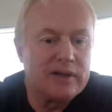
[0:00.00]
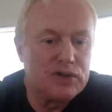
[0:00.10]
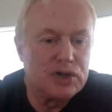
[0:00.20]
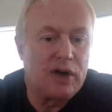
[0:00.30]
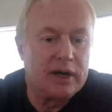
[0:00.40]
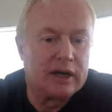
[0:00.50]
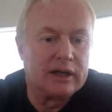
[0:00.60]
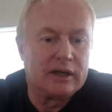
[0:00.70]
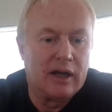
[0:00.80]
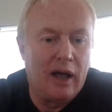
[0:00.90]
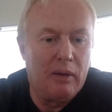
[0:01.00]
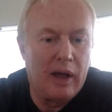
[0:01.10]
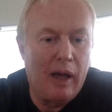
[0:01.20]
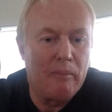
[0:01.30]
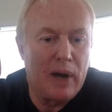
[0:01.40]
Our brains have shrunk.
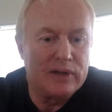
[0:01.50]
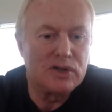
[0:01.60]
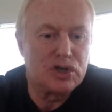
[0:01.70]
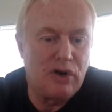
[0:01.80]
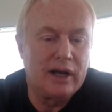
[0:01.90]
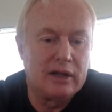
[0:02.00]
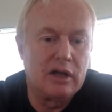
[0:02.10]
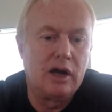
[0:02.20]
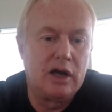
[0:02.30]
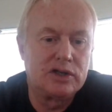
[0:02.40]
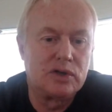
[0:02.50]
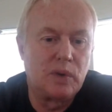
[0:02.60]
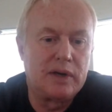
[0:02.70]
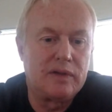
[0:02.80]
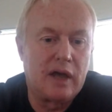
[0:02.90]
Our brains have shrunk in the
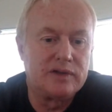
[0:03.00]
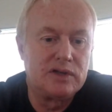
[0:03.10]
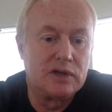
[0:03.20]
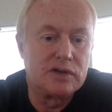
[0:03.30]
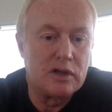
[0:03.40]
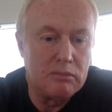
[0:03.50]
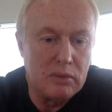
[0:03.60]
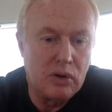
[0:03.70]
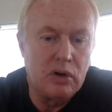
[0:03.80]
last 20,000 years.